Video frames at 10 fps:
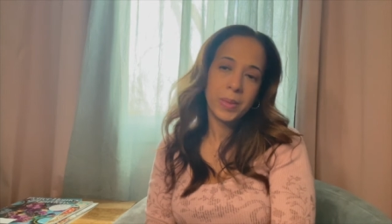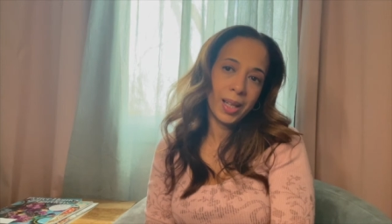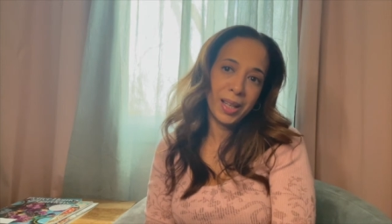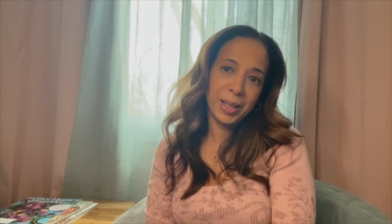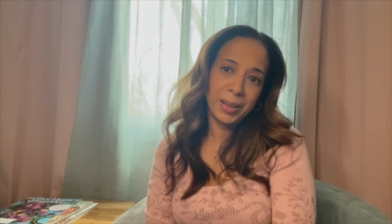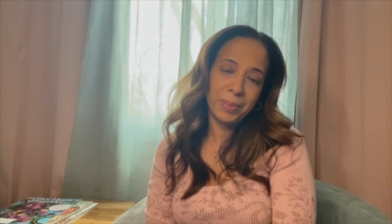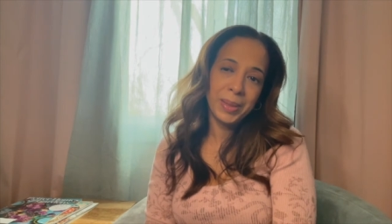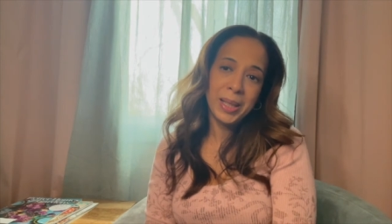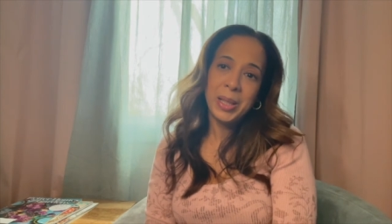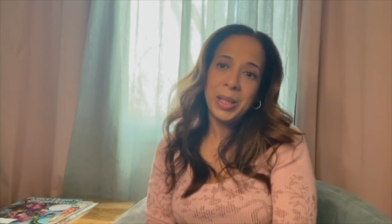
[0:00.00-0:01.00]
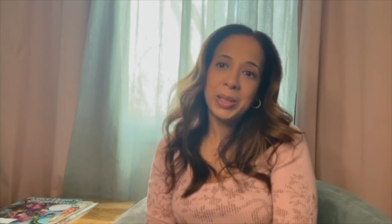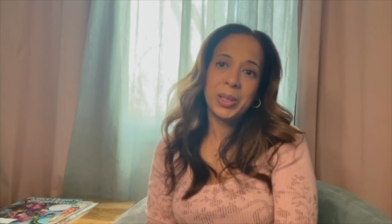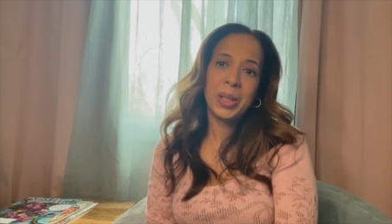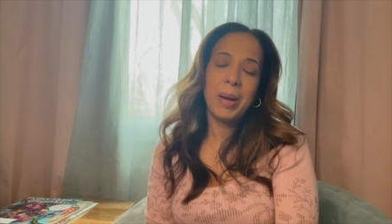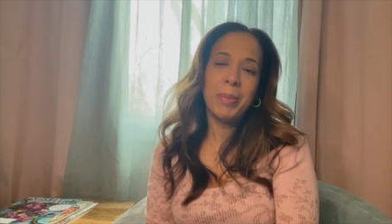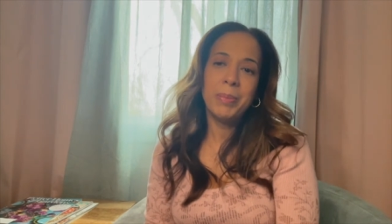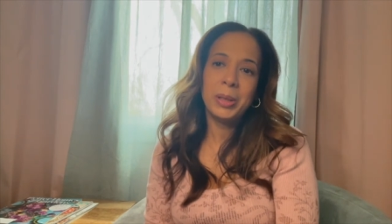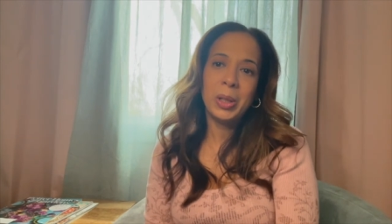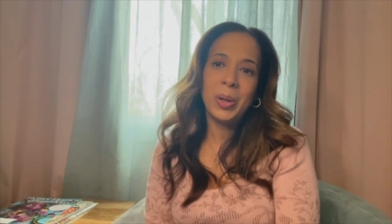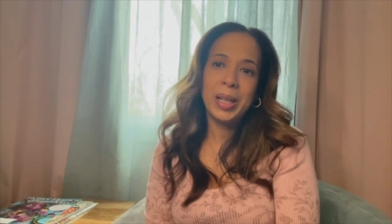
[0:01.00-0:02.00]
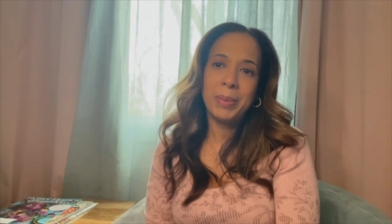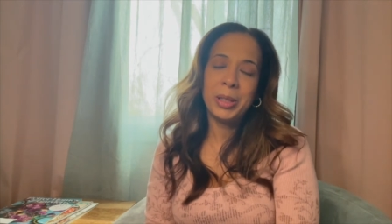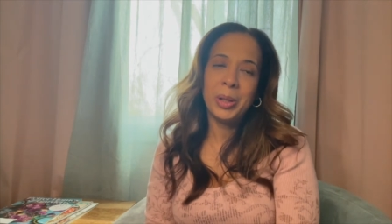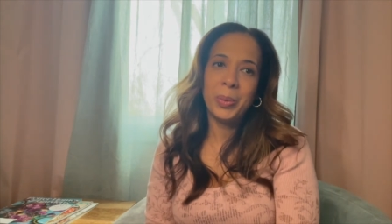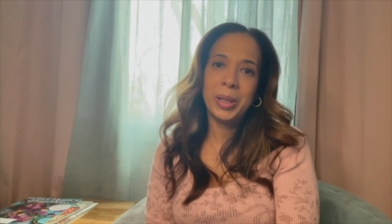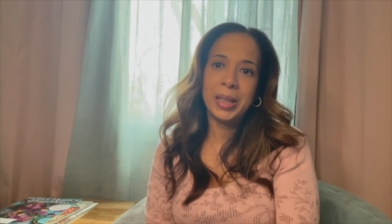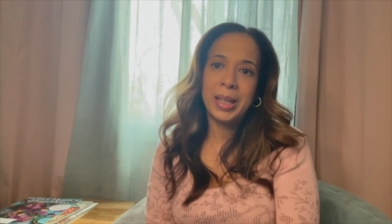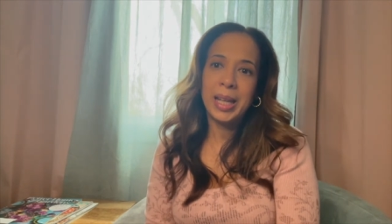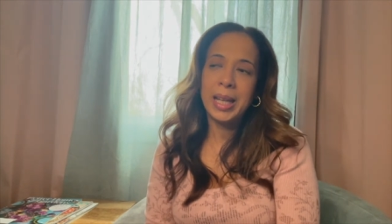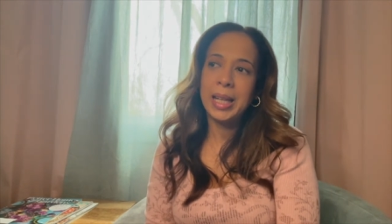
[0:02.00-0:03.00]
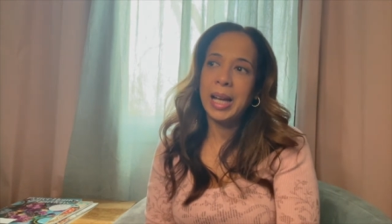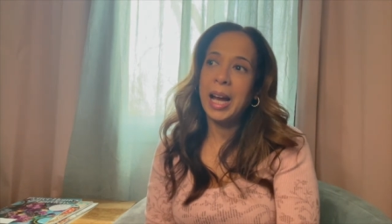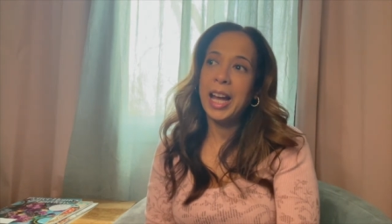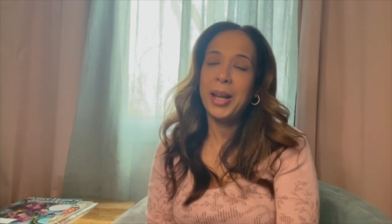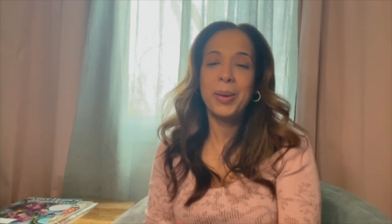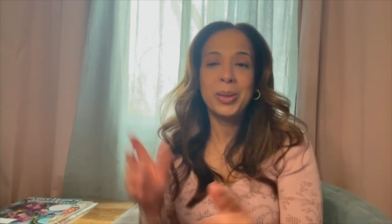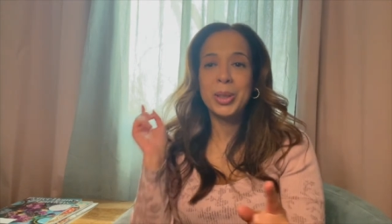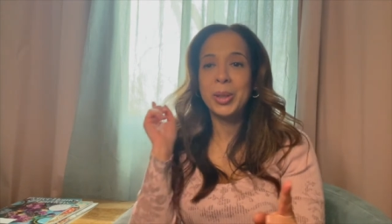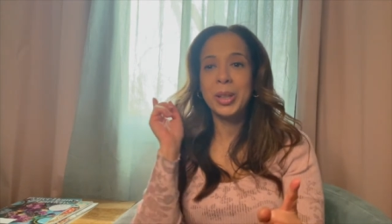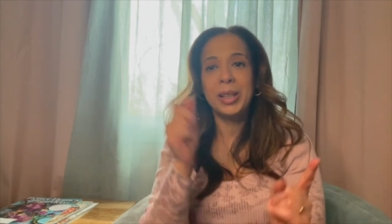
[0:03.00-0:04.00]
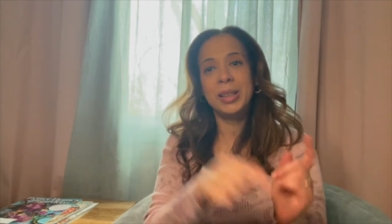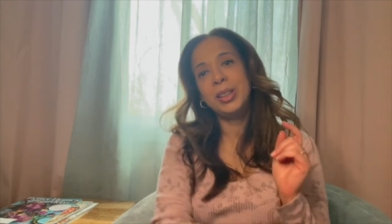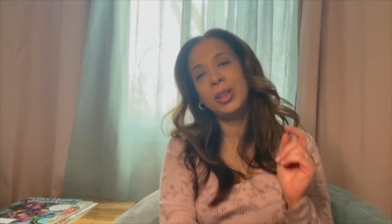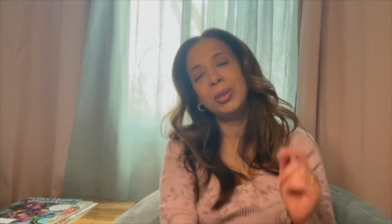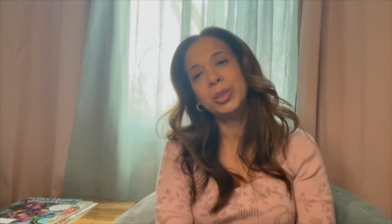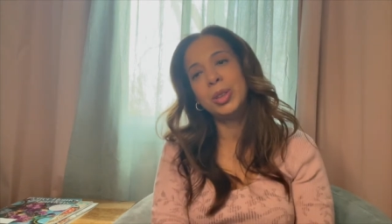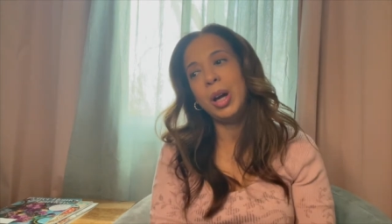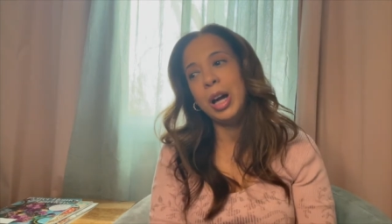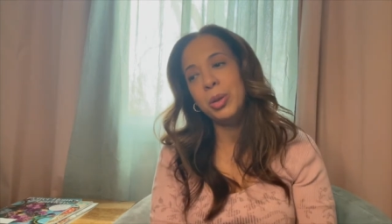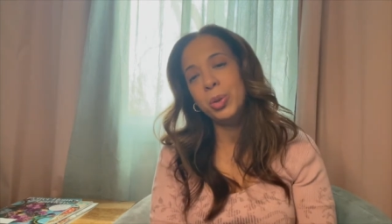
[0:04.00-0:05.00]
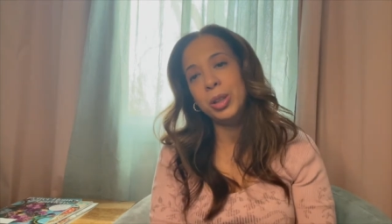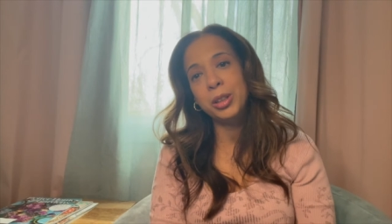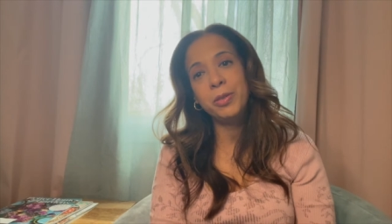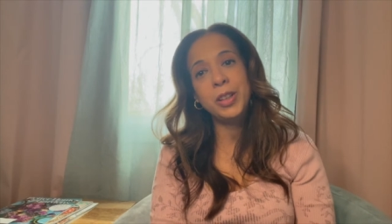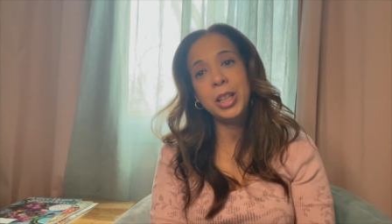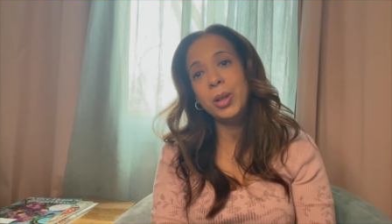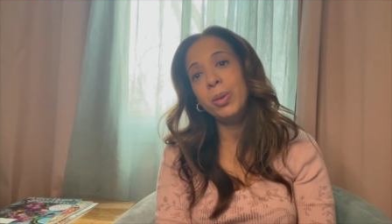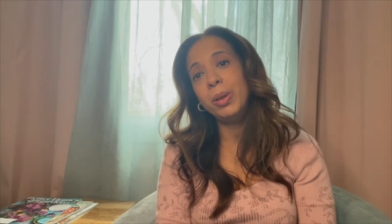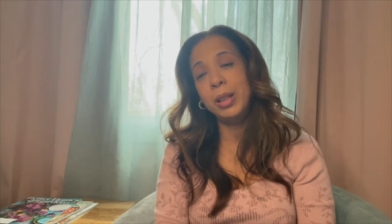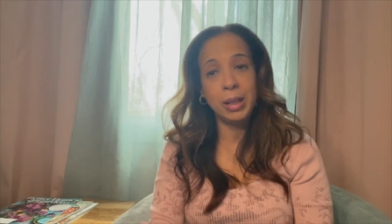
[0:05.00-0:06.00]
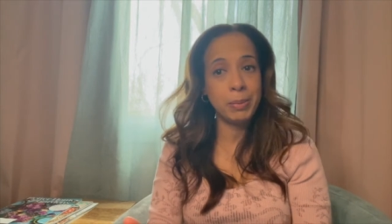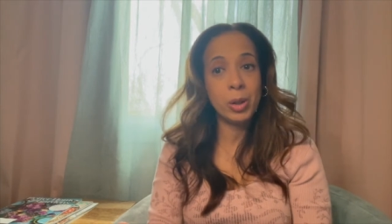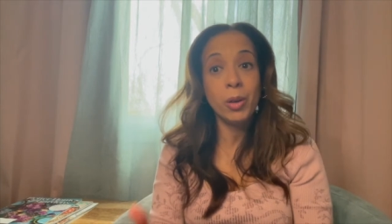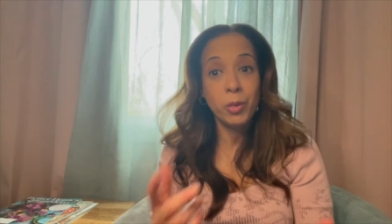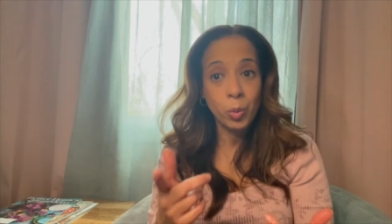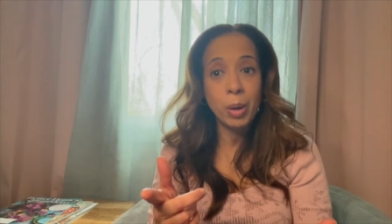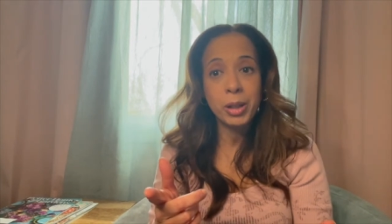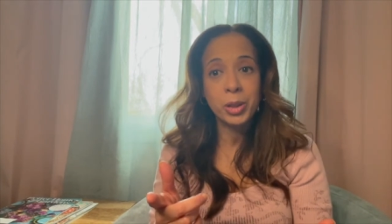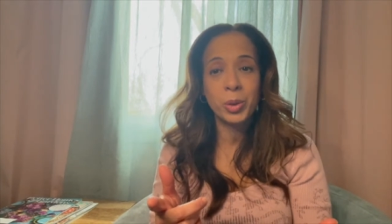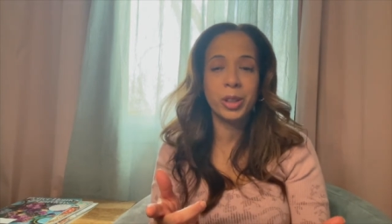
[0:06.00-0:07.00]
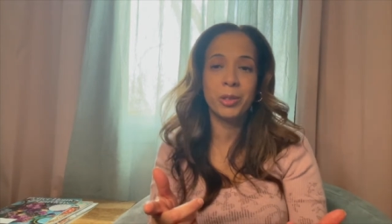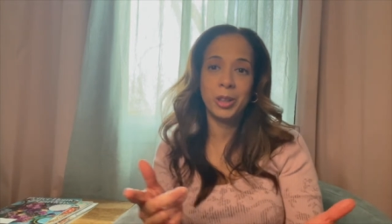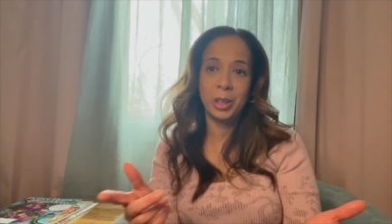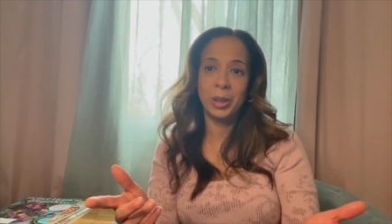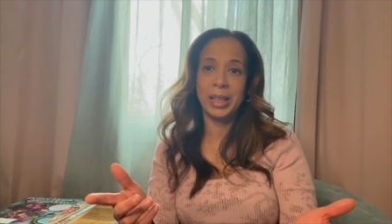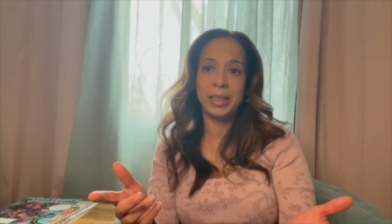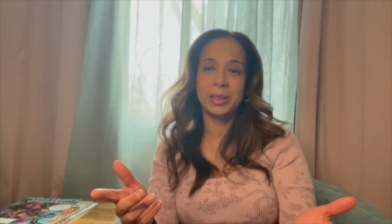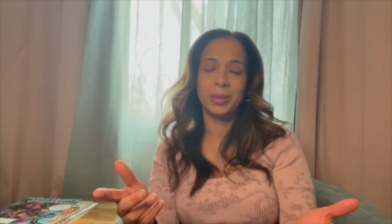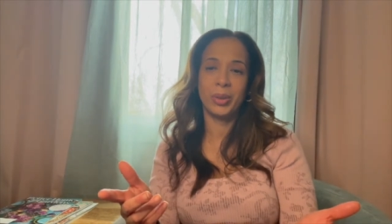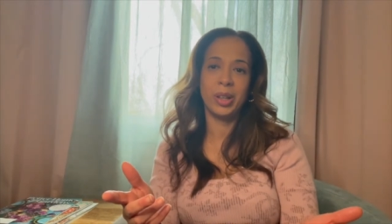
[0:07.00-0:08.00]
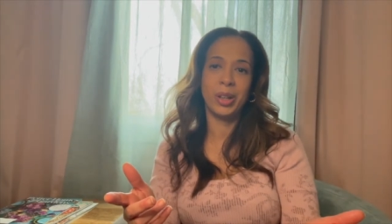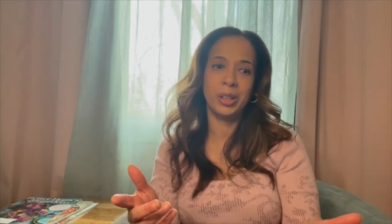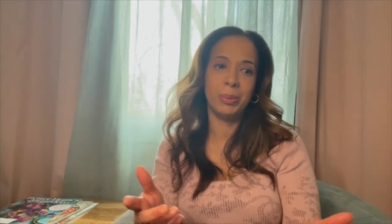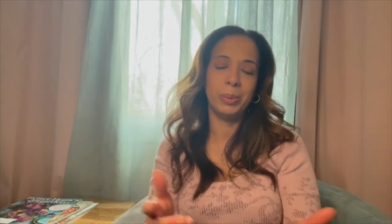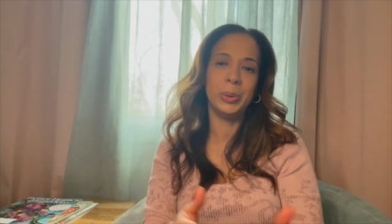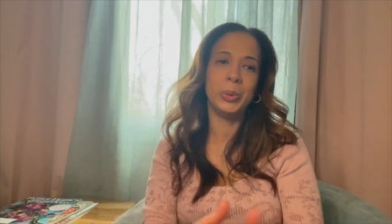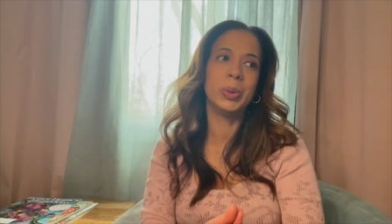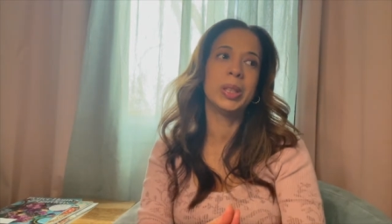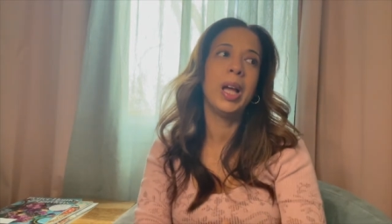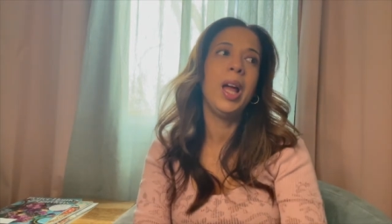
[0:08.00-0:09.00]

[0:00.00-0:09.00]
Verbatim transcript: Um, So comment below and let me know what you think. I also gonna, you know, so I'll do another video and let me know if you want me to do another video like this regarding the balloons.